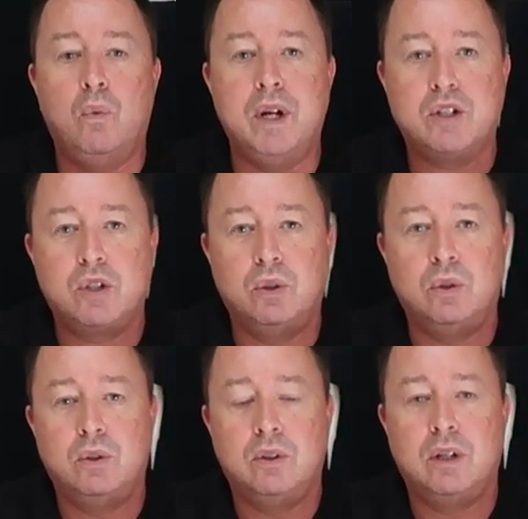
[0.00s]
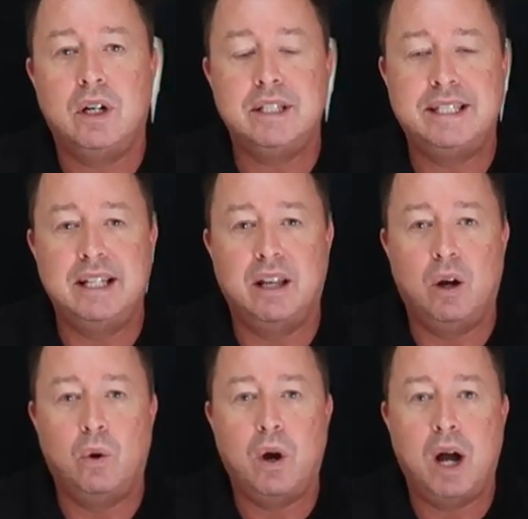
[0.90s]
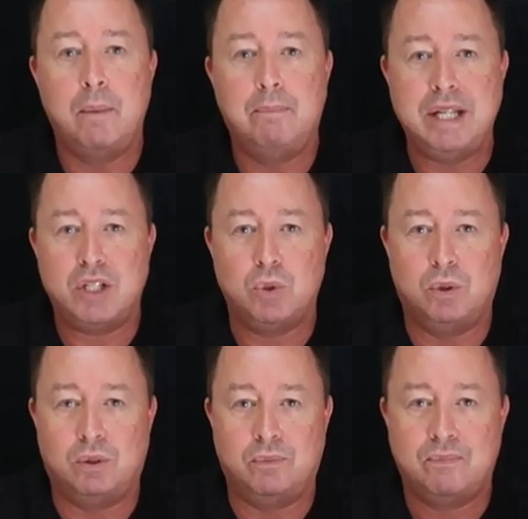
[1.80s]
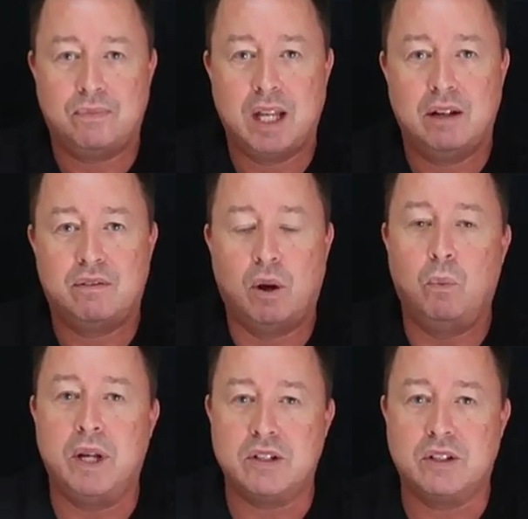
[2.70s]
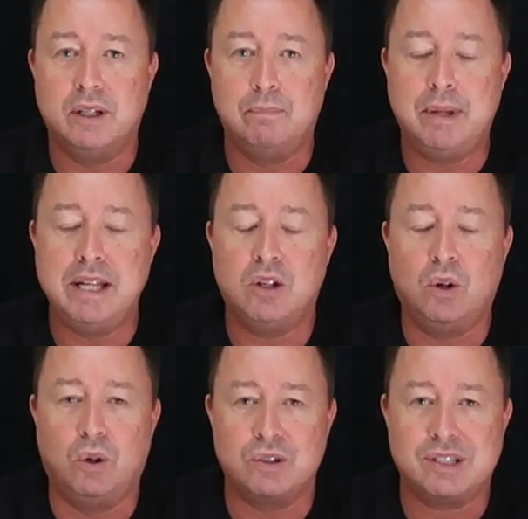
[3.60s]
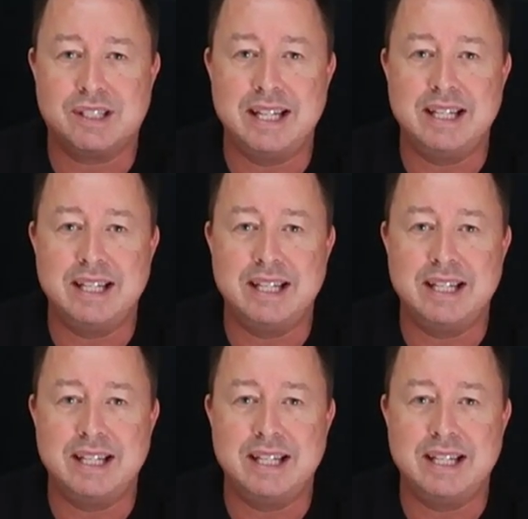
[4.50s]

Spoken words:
Ritual Dillo Habitual, from which the Being Caught